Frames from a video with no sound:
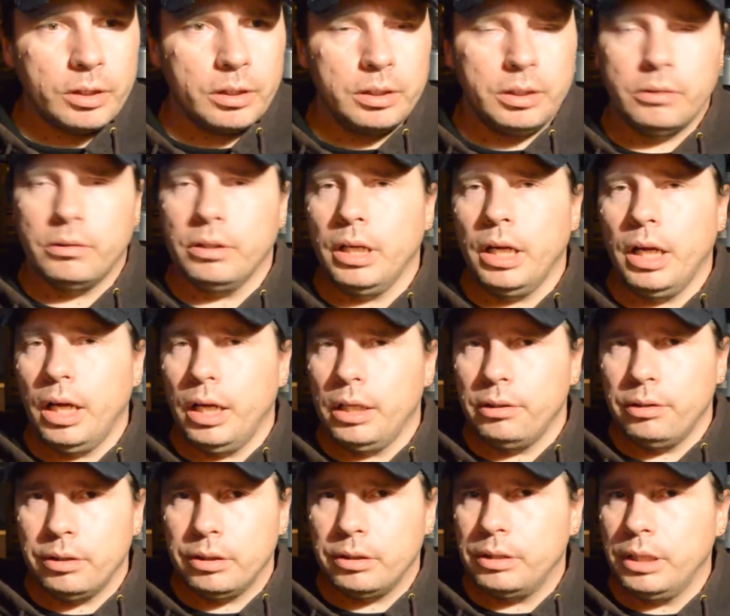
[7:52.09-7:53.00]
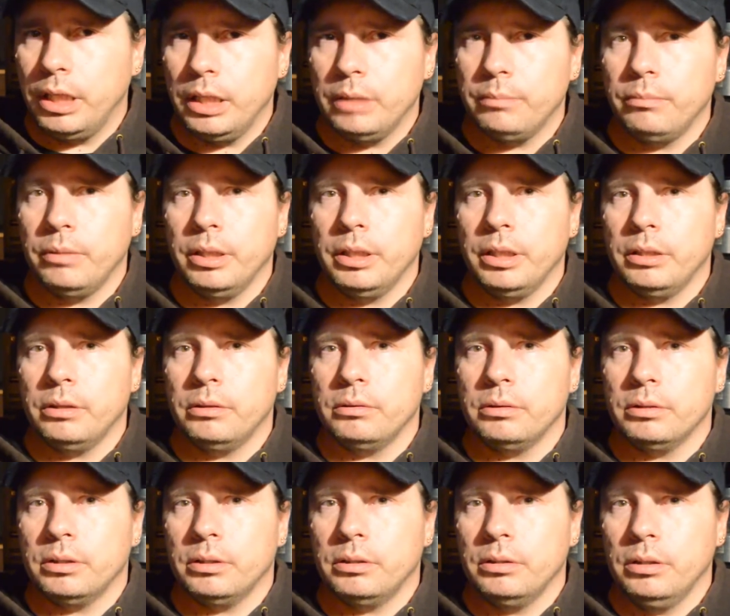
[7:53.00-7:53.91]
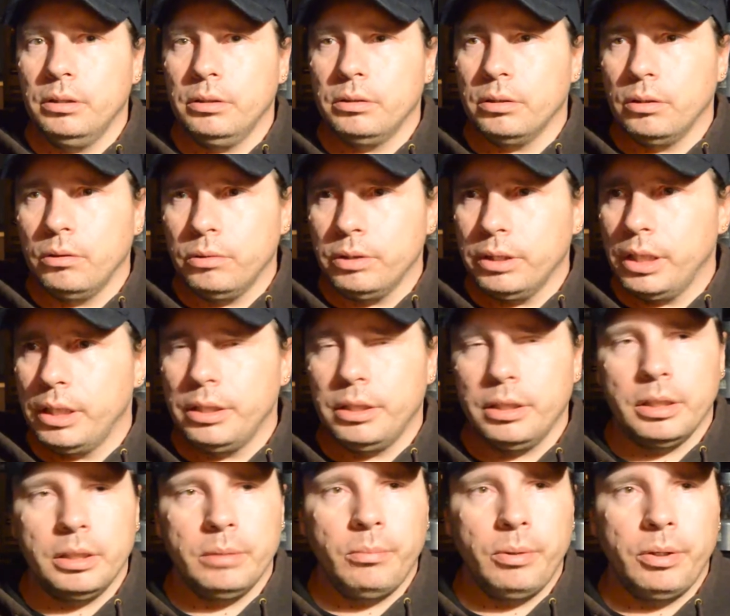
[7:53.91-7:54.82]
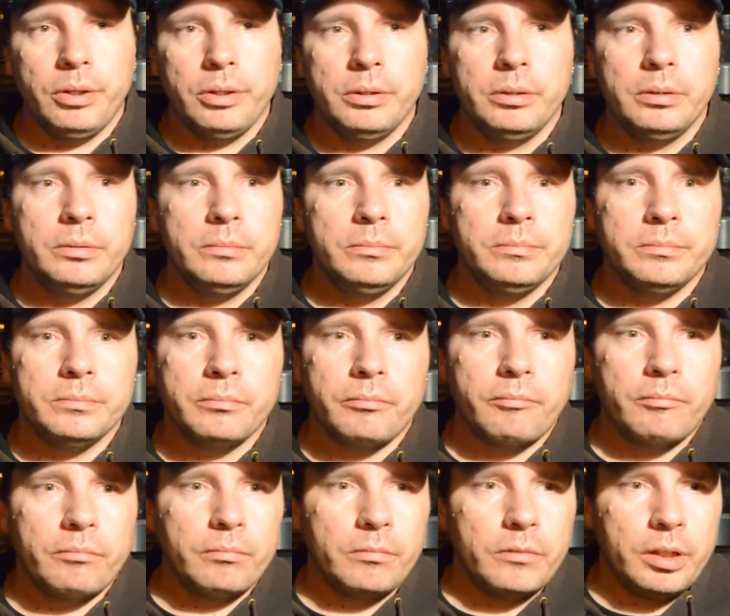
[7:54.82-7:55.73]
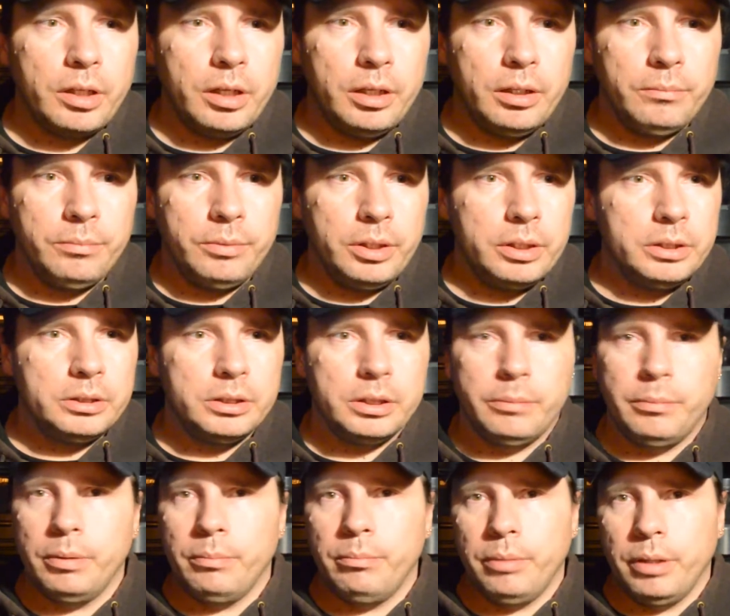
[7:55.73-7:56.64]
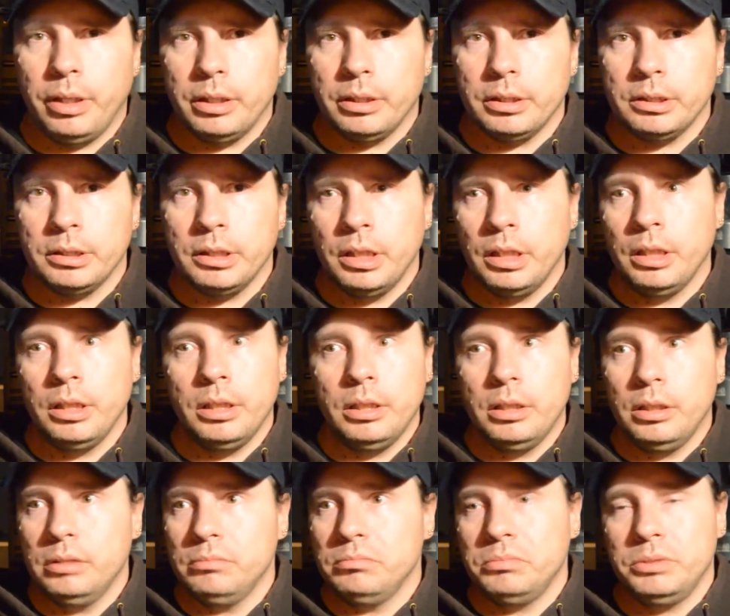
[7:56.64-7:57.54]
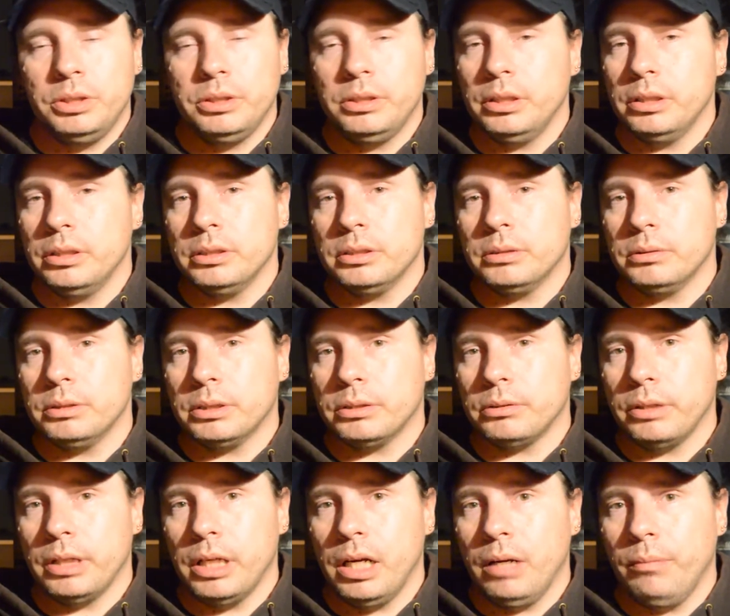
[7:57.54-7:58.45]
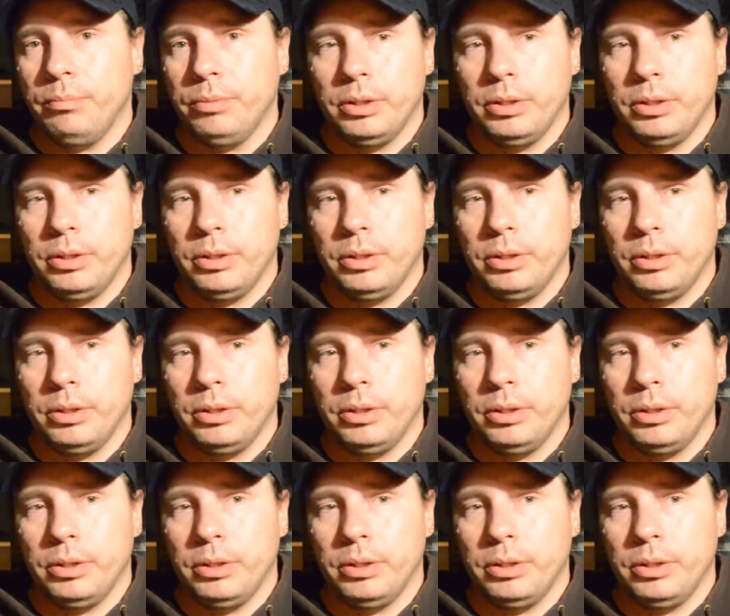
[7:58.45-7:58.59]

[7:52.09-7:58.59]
You know, I had no had my uh, okay time here. Um, things could have been better. New Year's was crap.